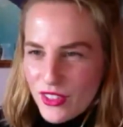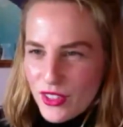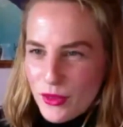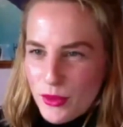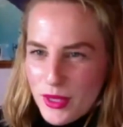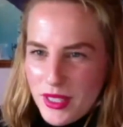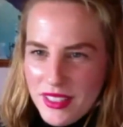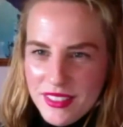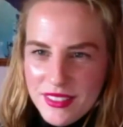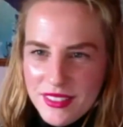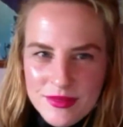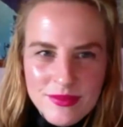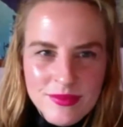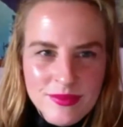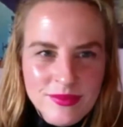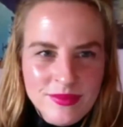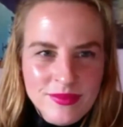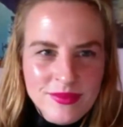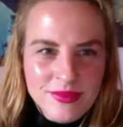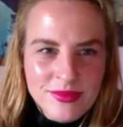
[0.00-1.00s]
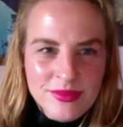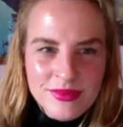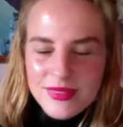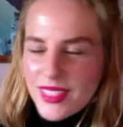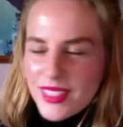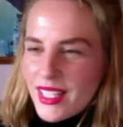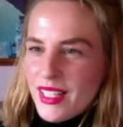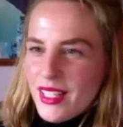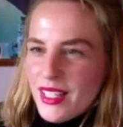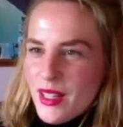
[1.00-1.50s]
everyone.
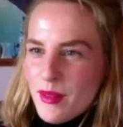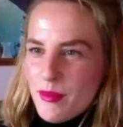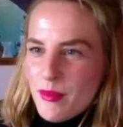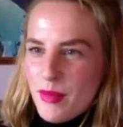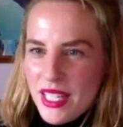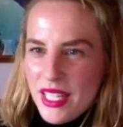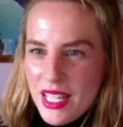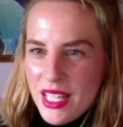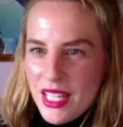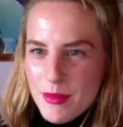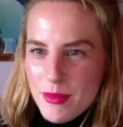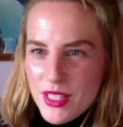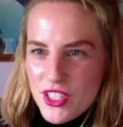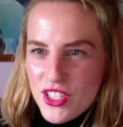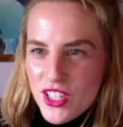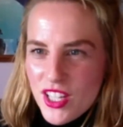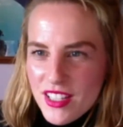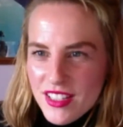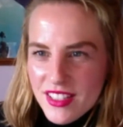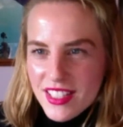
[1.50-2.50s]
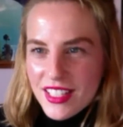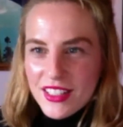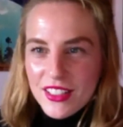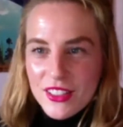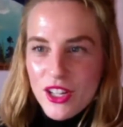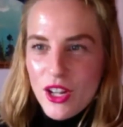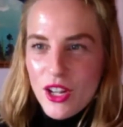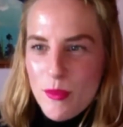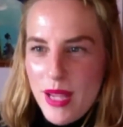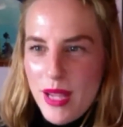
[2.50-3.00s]
My name is Jen Zinkler,
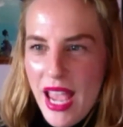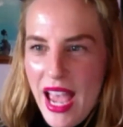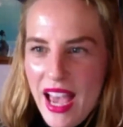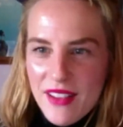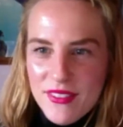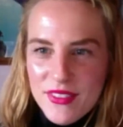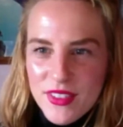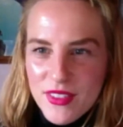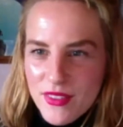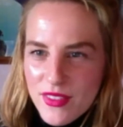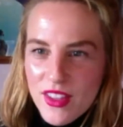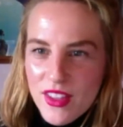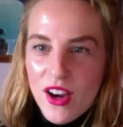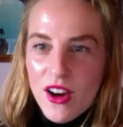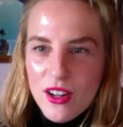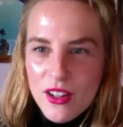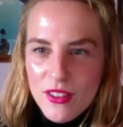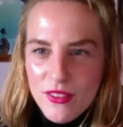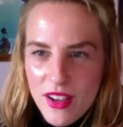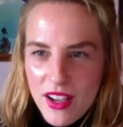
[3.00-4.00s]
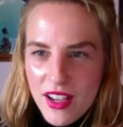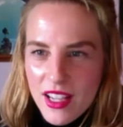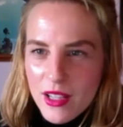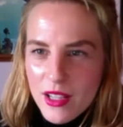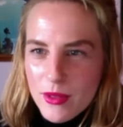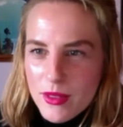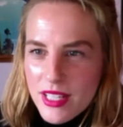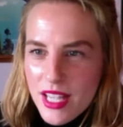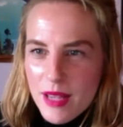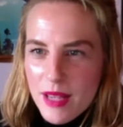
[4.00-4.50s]
and on behalf of the Heart of
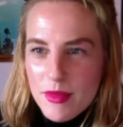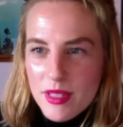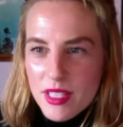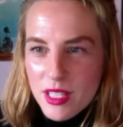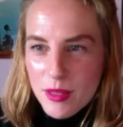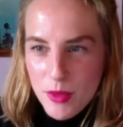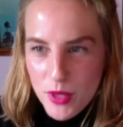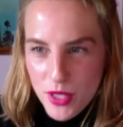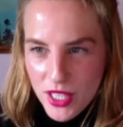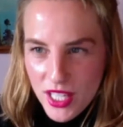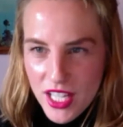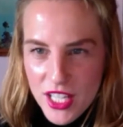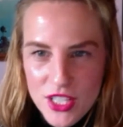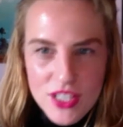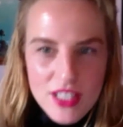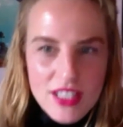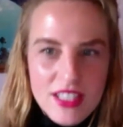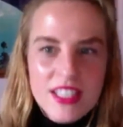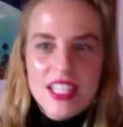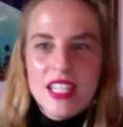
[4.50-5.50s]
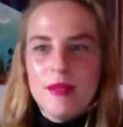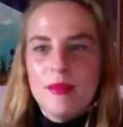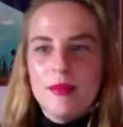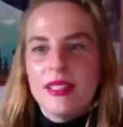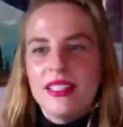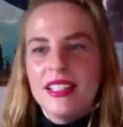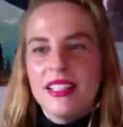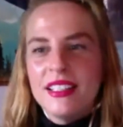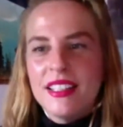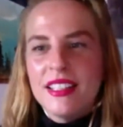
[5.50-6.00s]
Iowa Dems communications team,
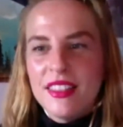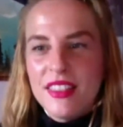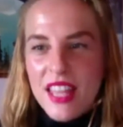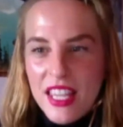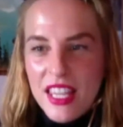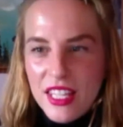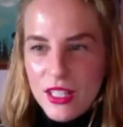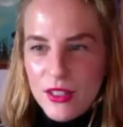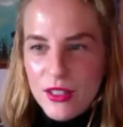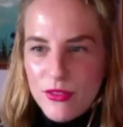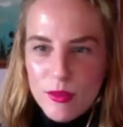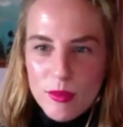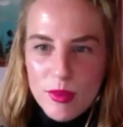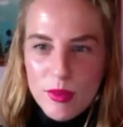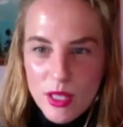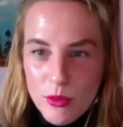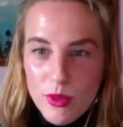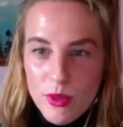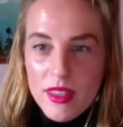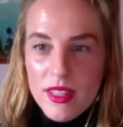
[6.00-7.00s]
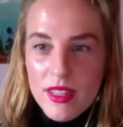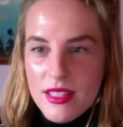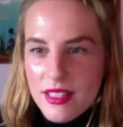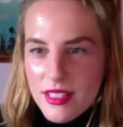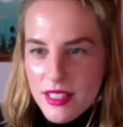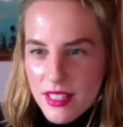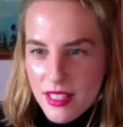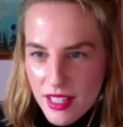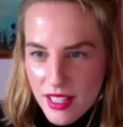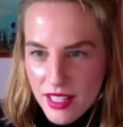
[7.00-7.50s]
I'd like to thank you for being with us
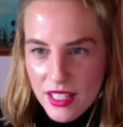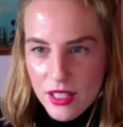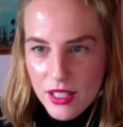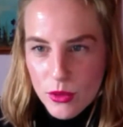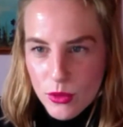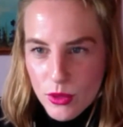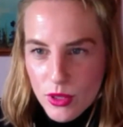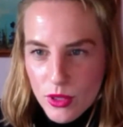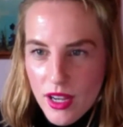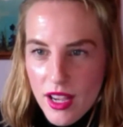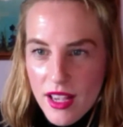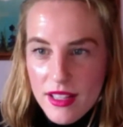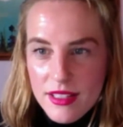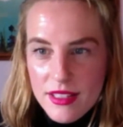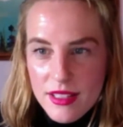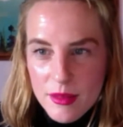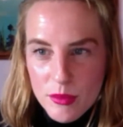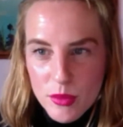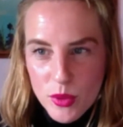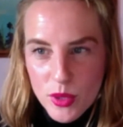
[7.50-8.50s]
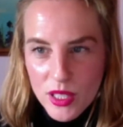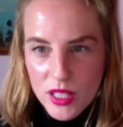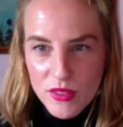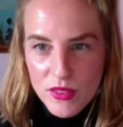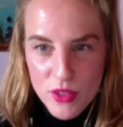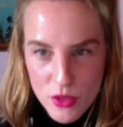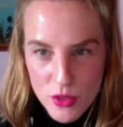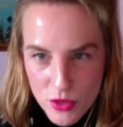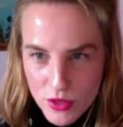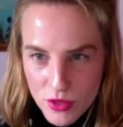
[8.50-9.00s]
tonight or at some point in
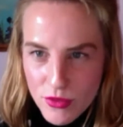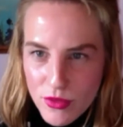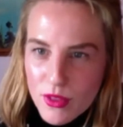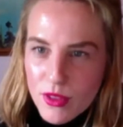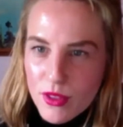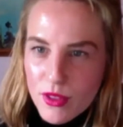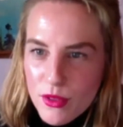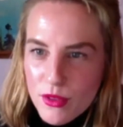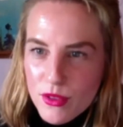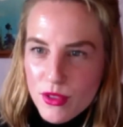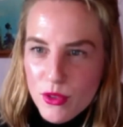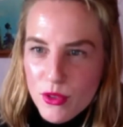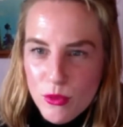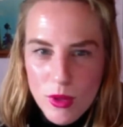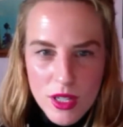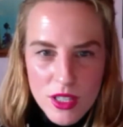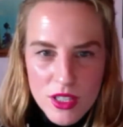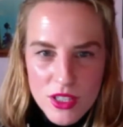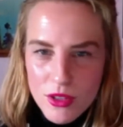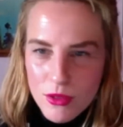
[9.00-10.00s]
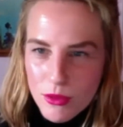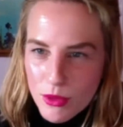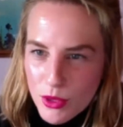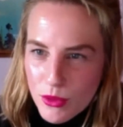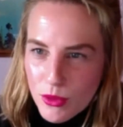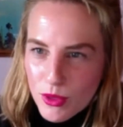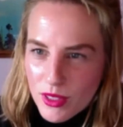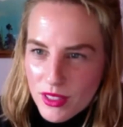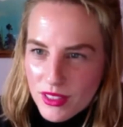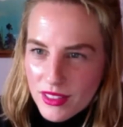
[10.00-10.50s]
the future for those who watch the
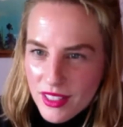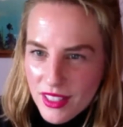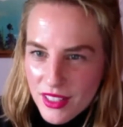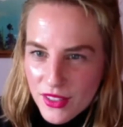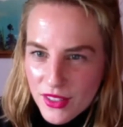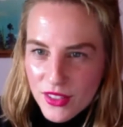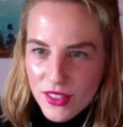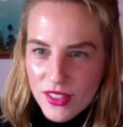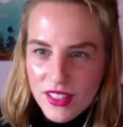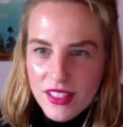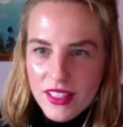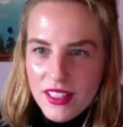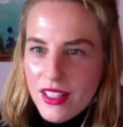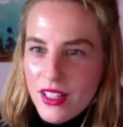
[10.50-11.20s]
recording later.